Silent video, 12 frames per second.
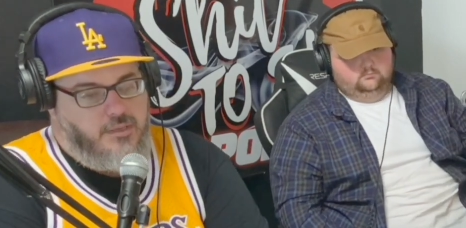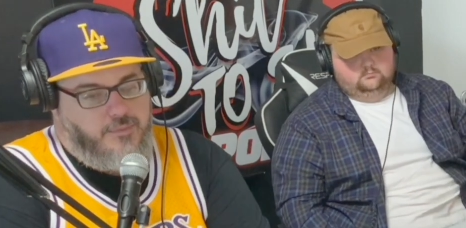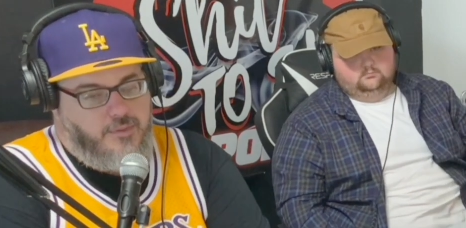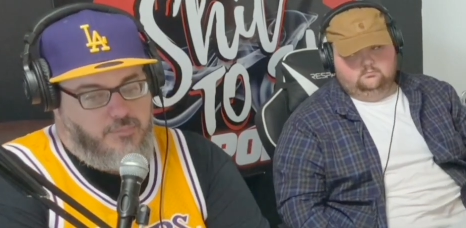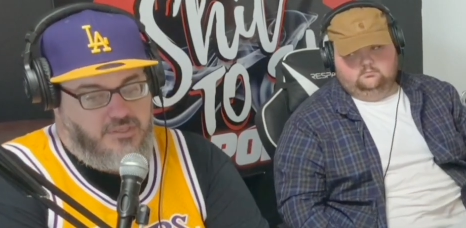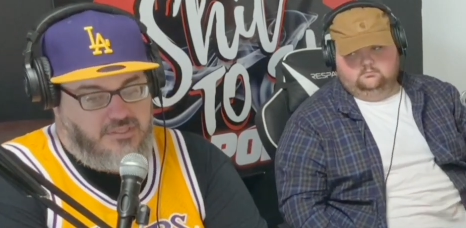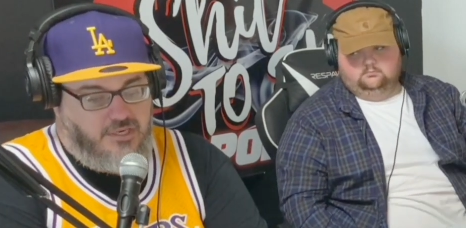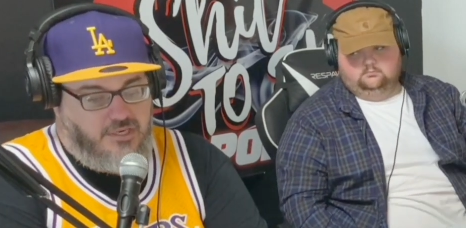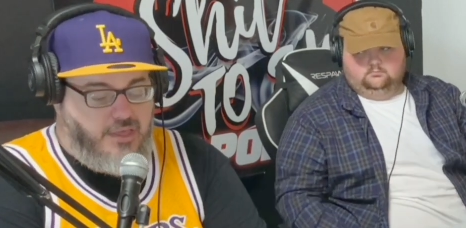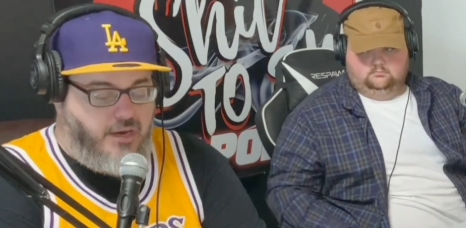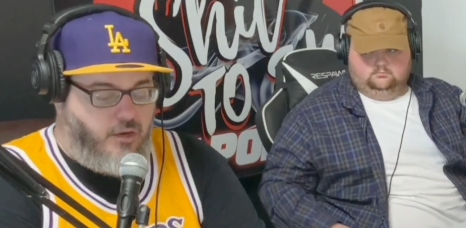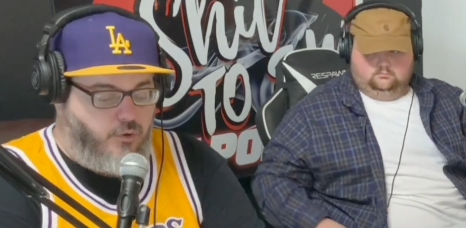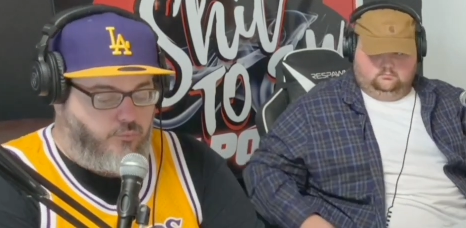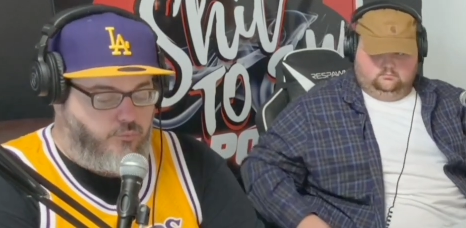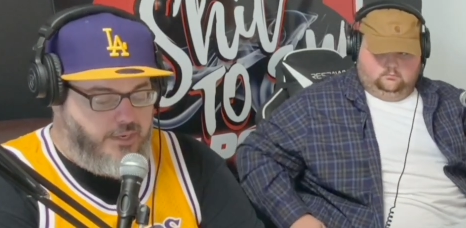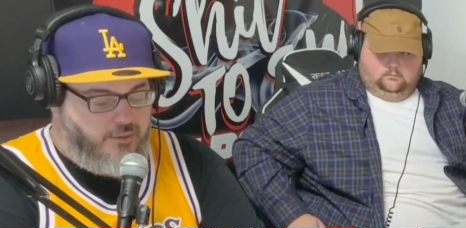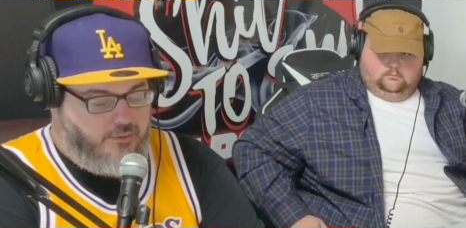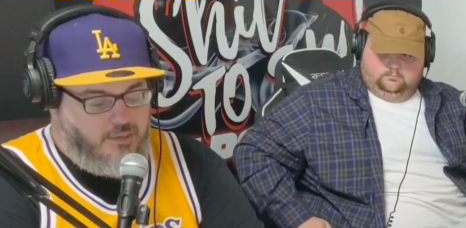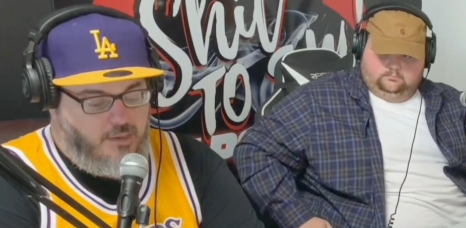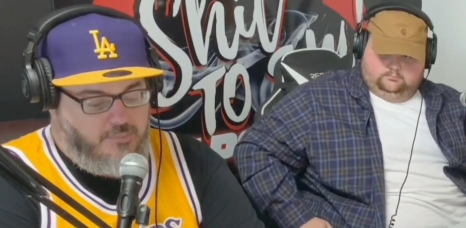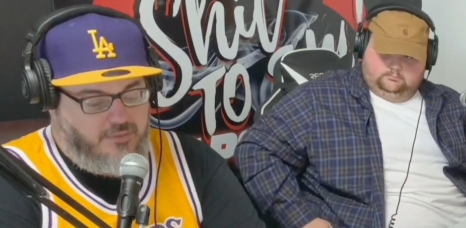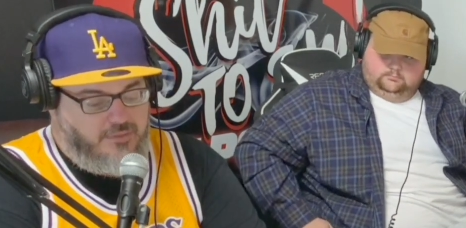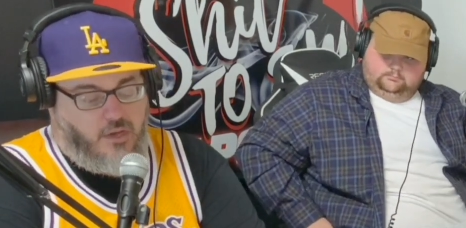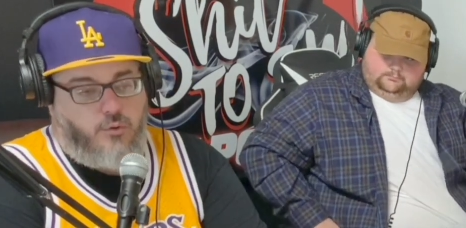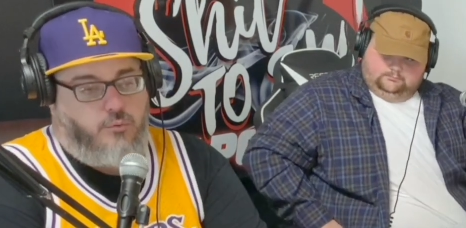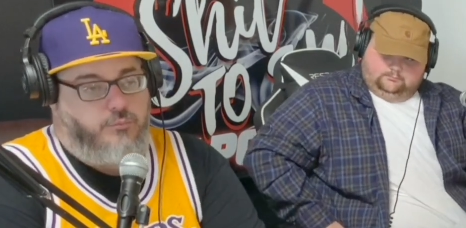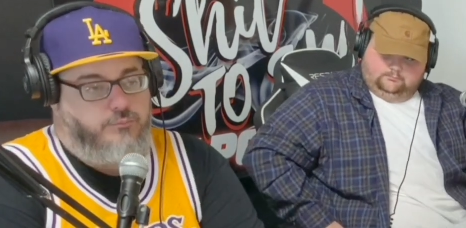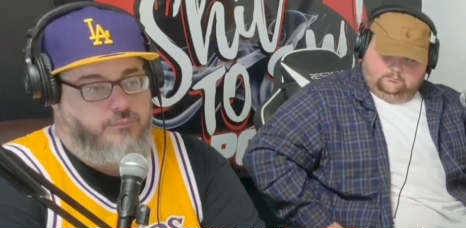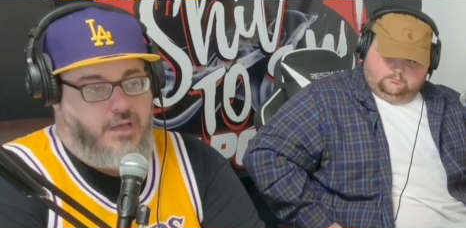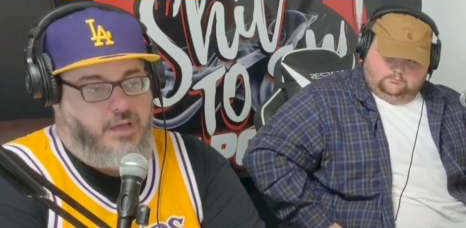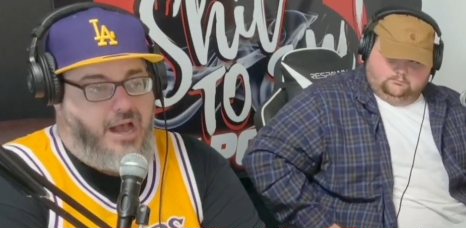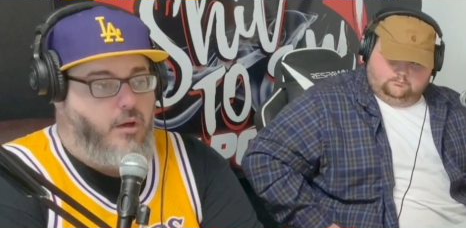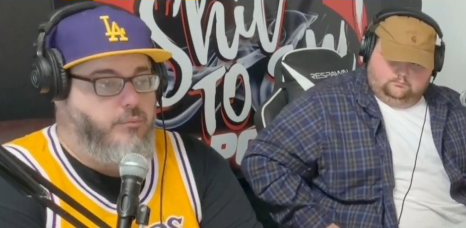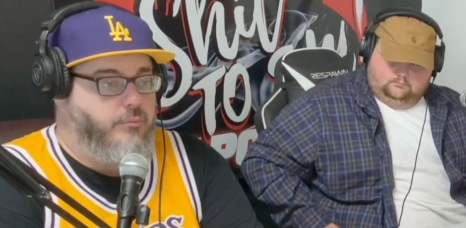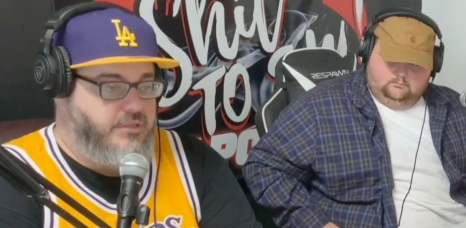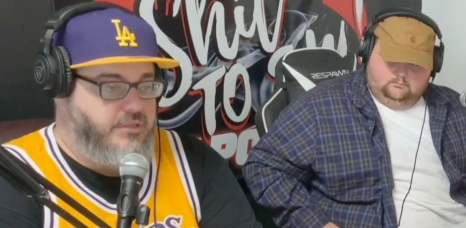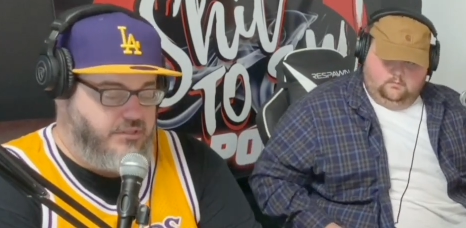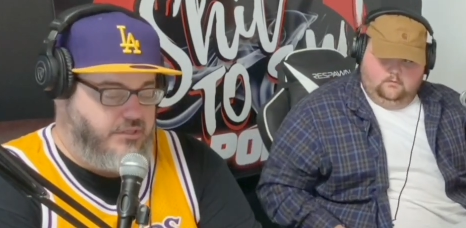Speaker 1: But to hear that whole record, I mean, the whole album is is